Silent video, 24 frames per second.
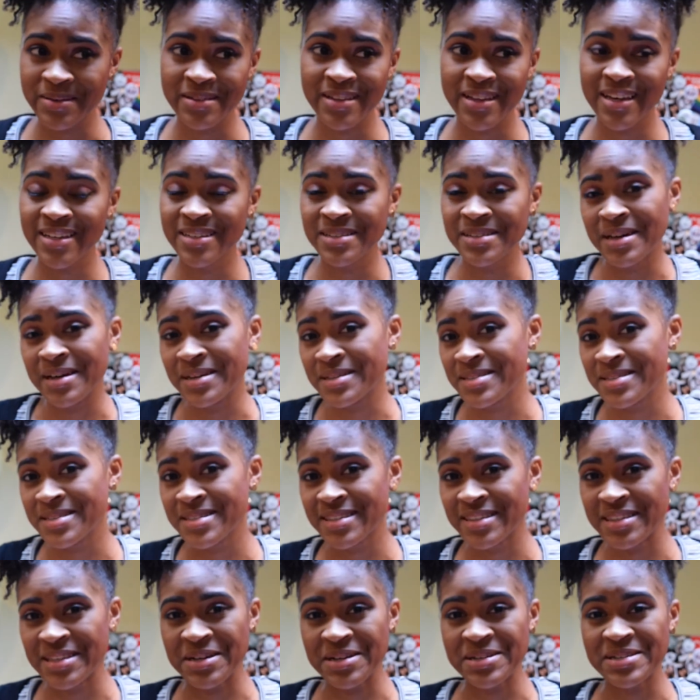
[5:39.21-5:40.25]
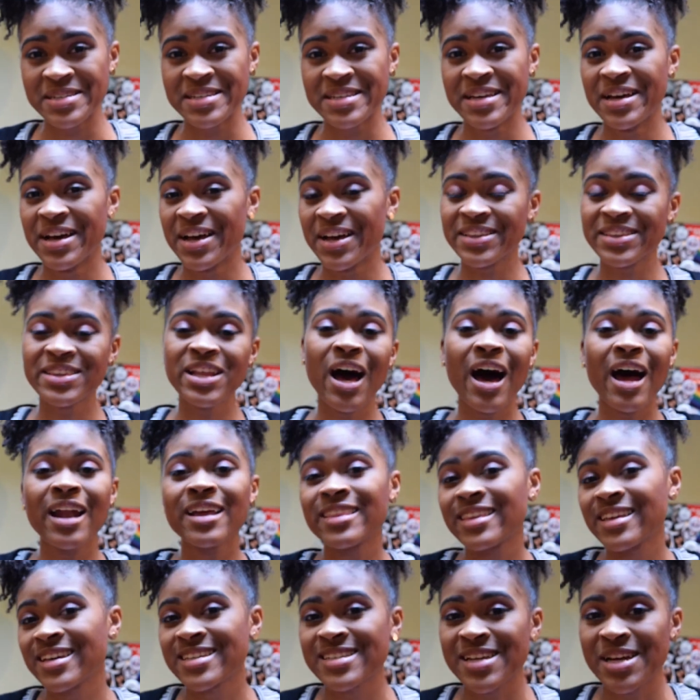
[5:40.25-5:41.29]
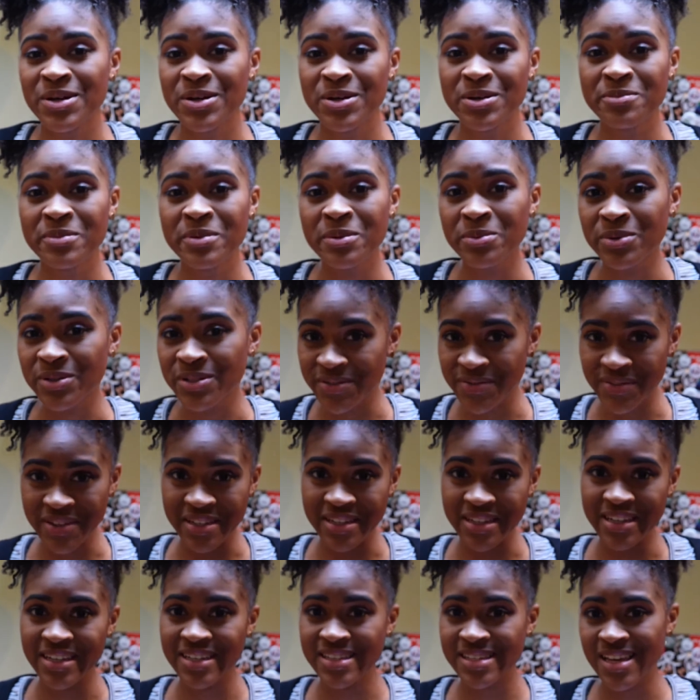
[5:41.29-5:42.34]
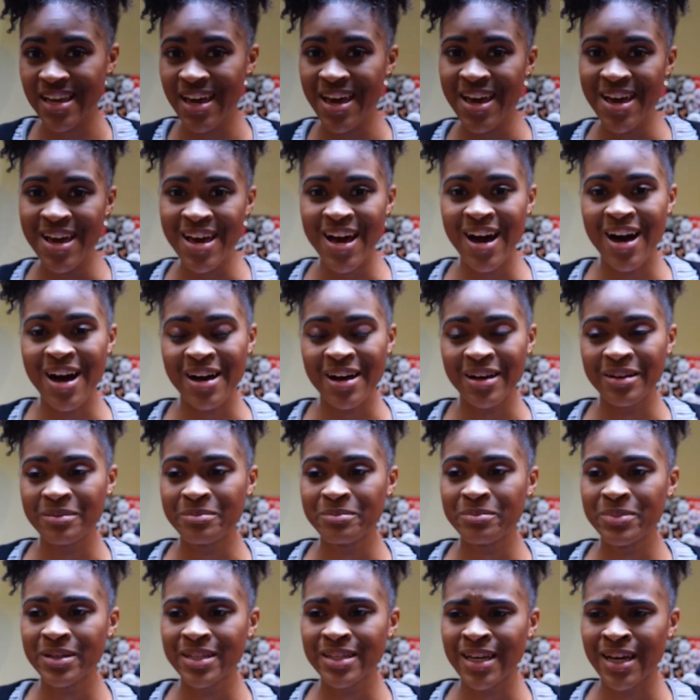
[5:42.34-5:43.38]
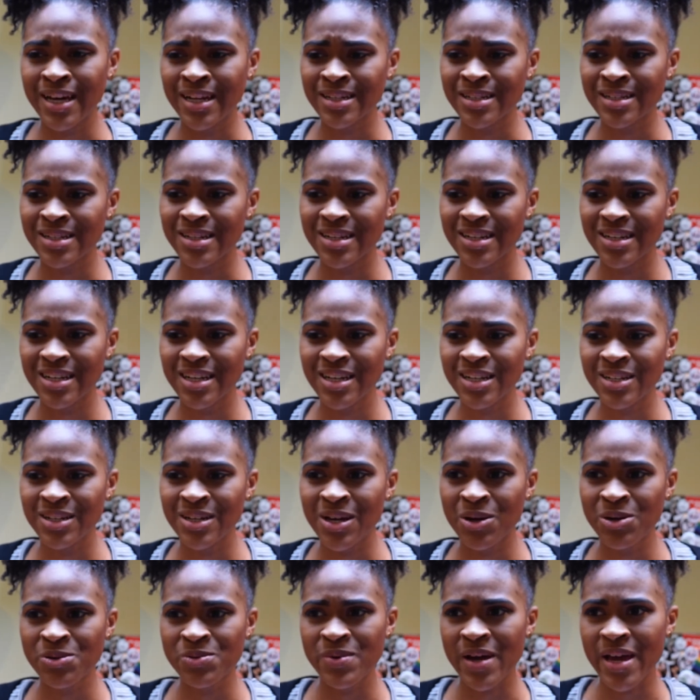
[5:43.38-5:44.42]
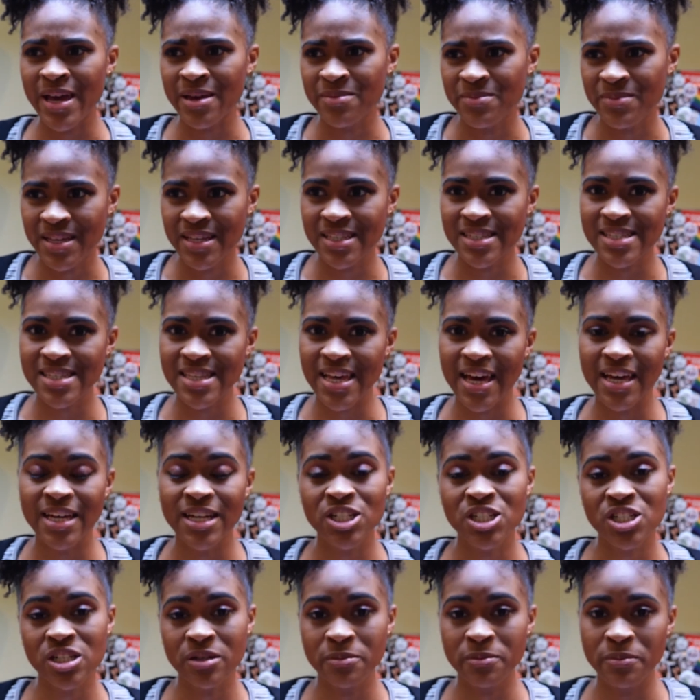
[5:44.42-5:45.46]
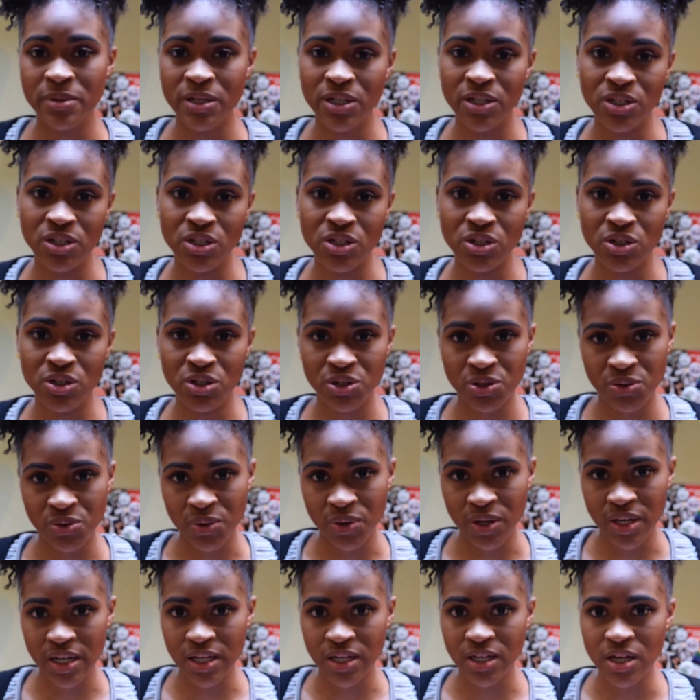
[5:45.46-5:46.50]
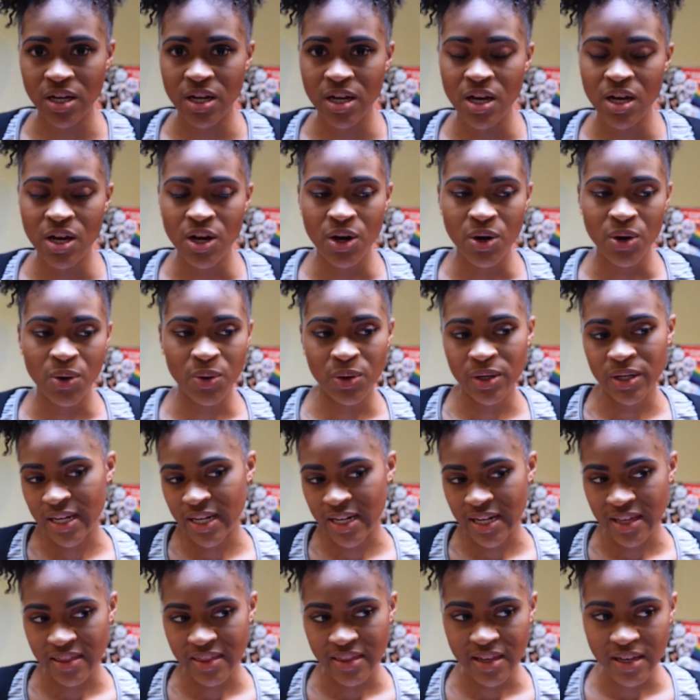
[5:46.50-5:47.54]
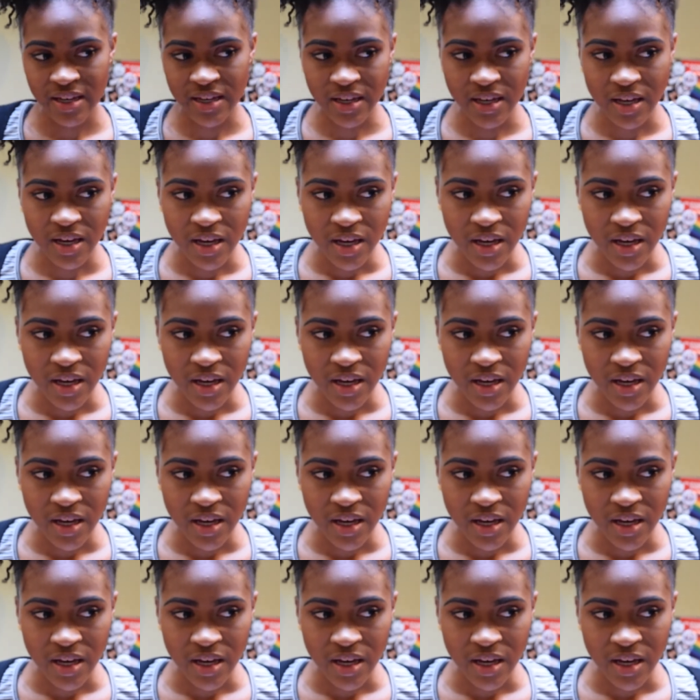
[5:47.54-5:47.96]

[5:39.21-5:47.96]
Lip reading: It does. There's a lot of things that hurt people's feelings, but that in no way means that it should be destroyed or anything